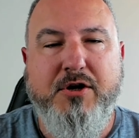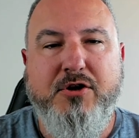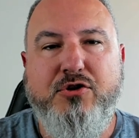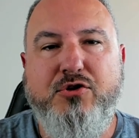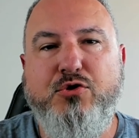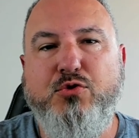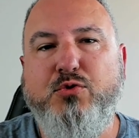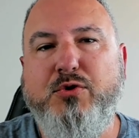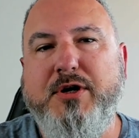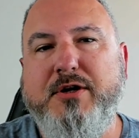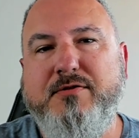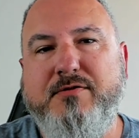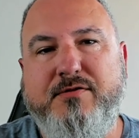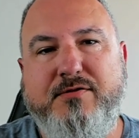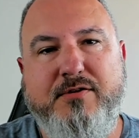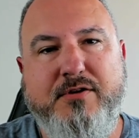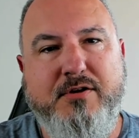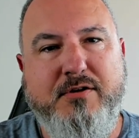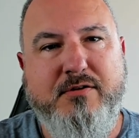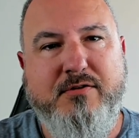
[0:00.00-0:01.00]
You can
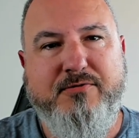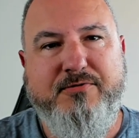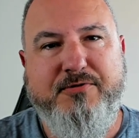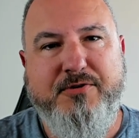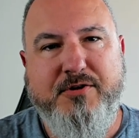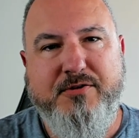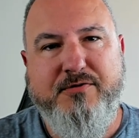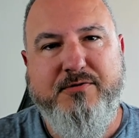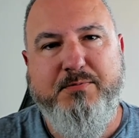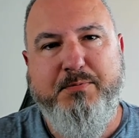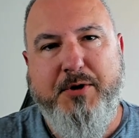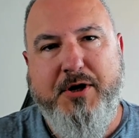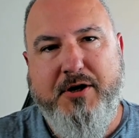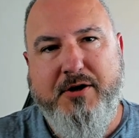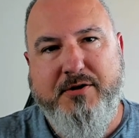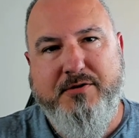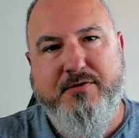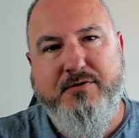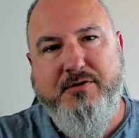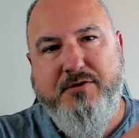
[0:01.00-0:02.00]
see the first
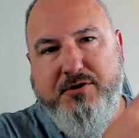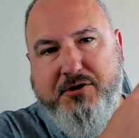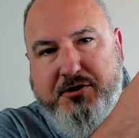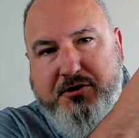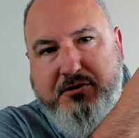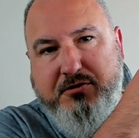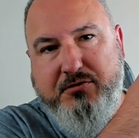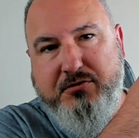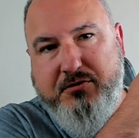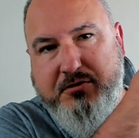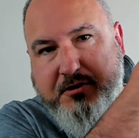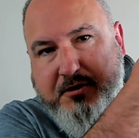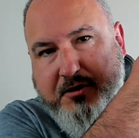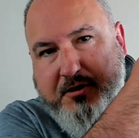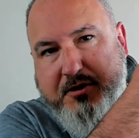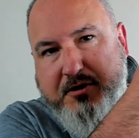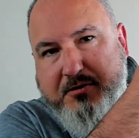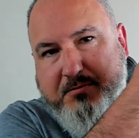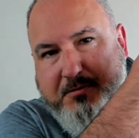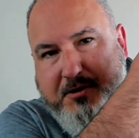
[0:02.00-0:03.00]
part here,
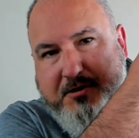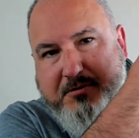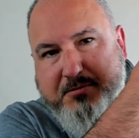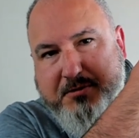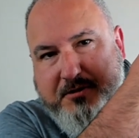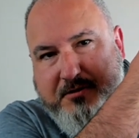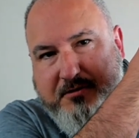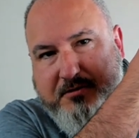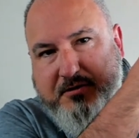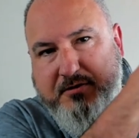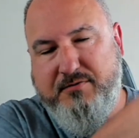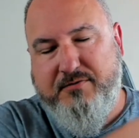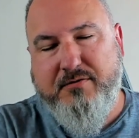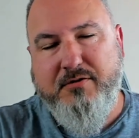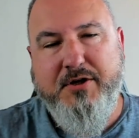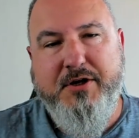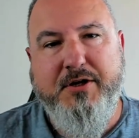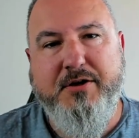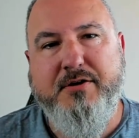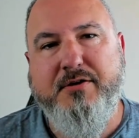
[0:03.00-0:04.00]
maybe in this
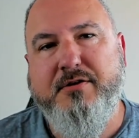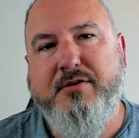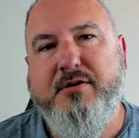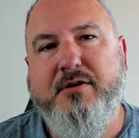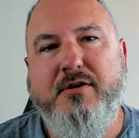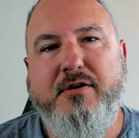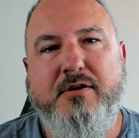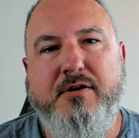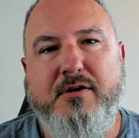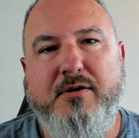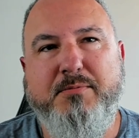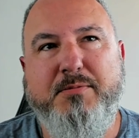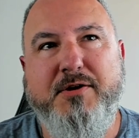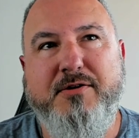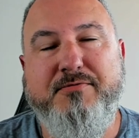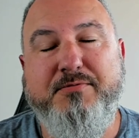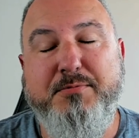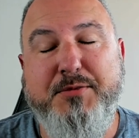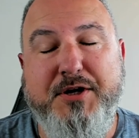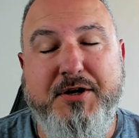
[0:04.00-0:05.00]
link
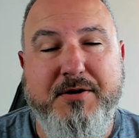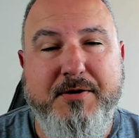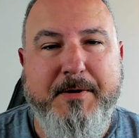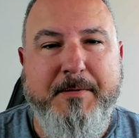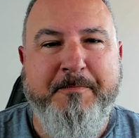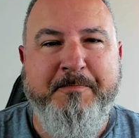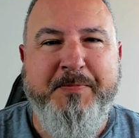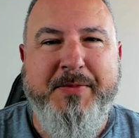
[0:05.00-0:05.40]
above me.